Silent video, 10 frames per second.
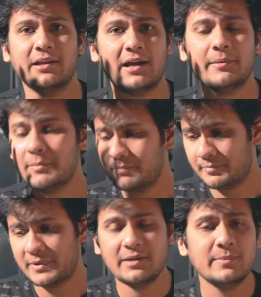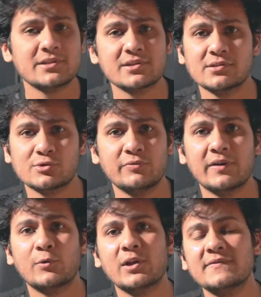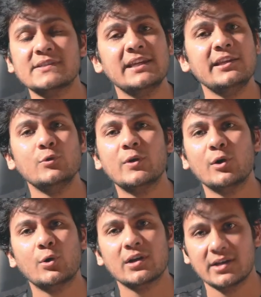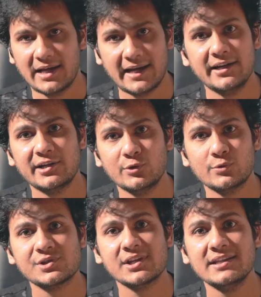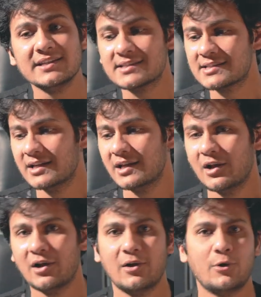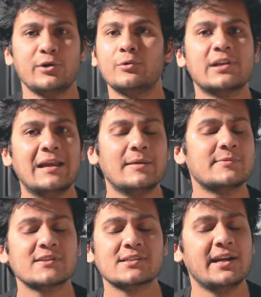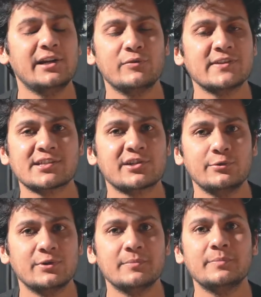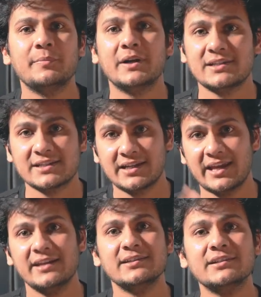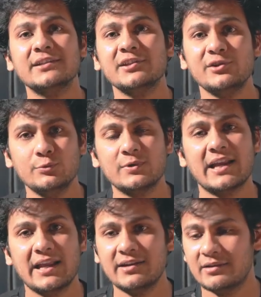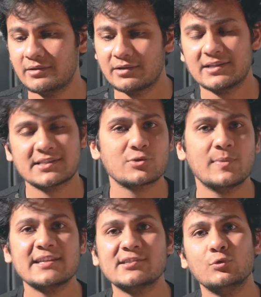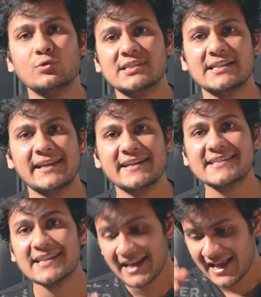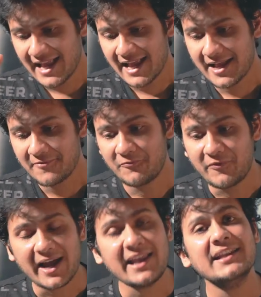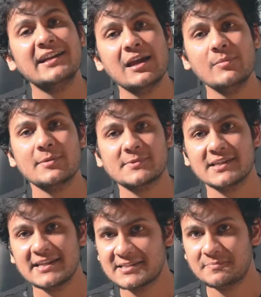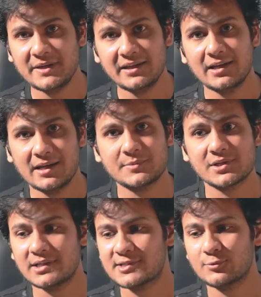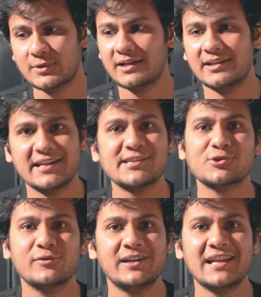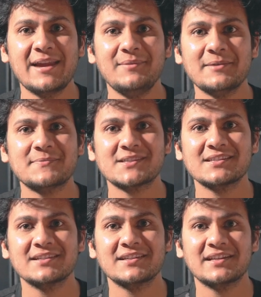I mean pretty much so far what I've seen, you cannot edit your changes or your time lapse is kind of screwed up, but here you can customize those settings while the time lapse is being captured, so that the rest of the time lapse